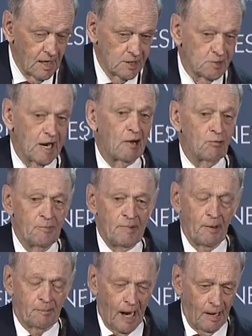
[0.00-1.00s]
So that will
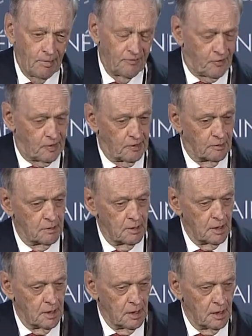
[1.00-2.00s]
be a problem for you.
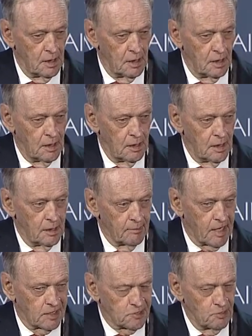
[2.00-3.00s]

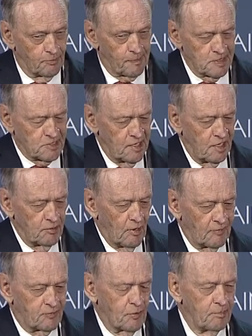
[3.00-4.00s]
Because you, president, you
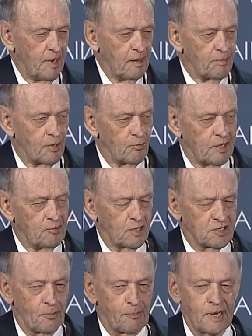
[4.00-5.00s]
have to remember, when you
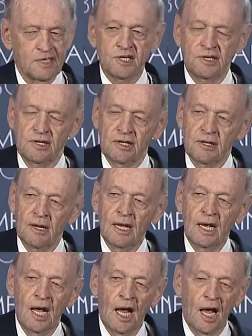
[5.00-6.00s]
were the president
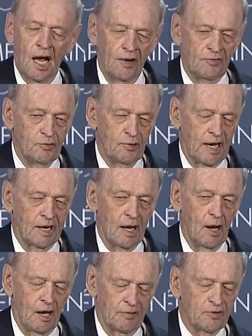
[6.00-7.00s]
of,
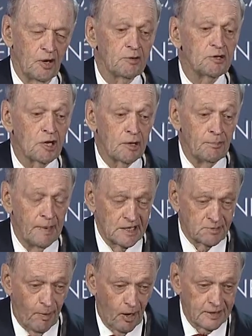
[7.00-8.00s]
of the
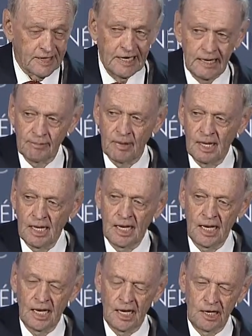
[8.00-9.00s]
baseball team,
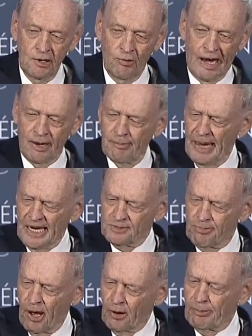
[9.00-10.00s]
you had a
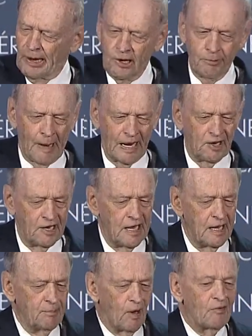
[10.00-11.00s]
baseball player by the
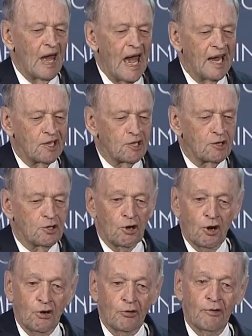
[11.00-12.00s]
name of
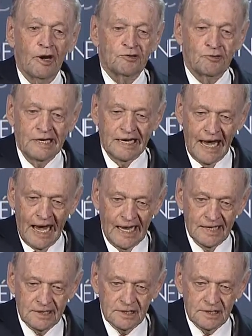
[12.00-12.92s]
Hector Rodriguez.